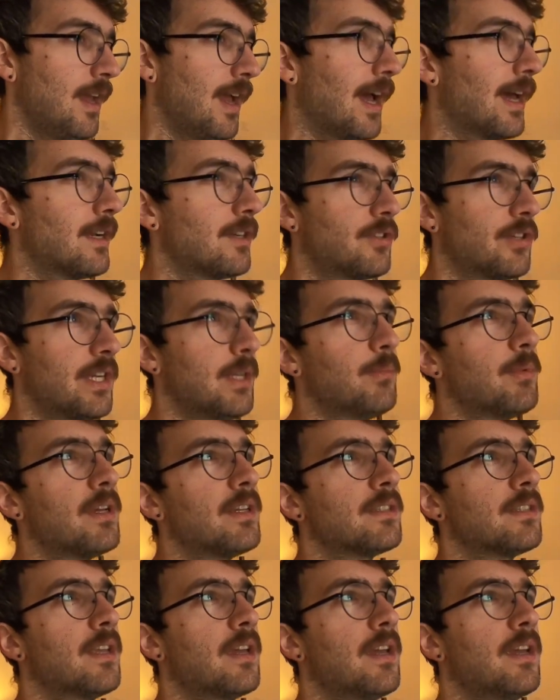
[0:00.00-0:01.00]
I had a dream
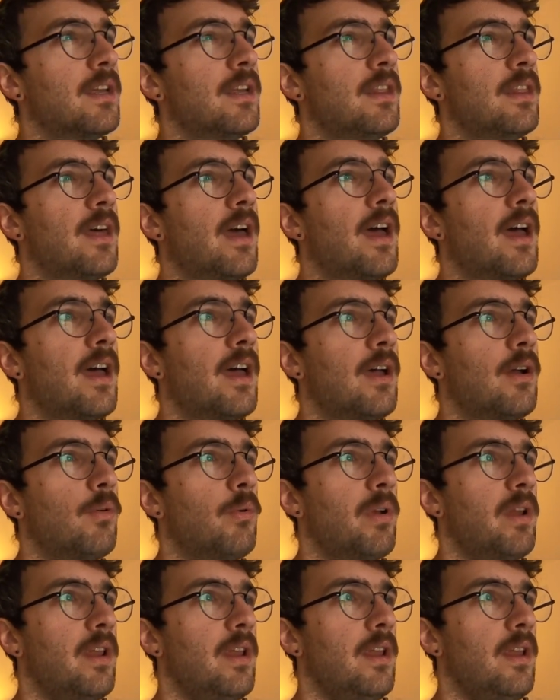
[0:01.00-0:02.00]
last night that
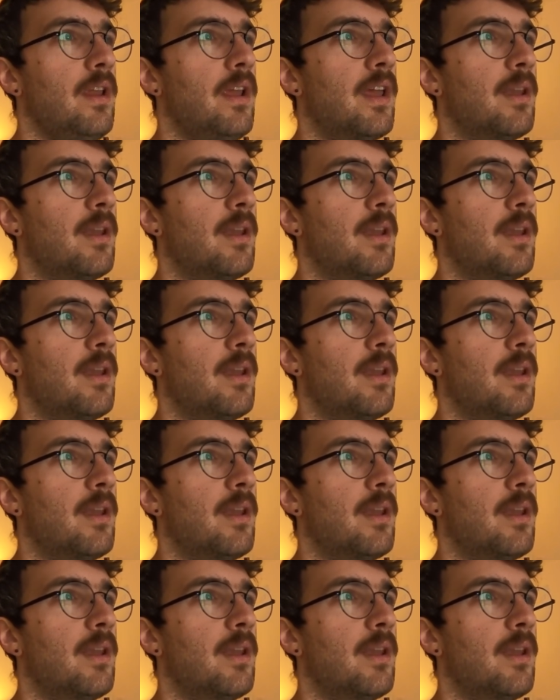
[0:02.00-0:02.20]
we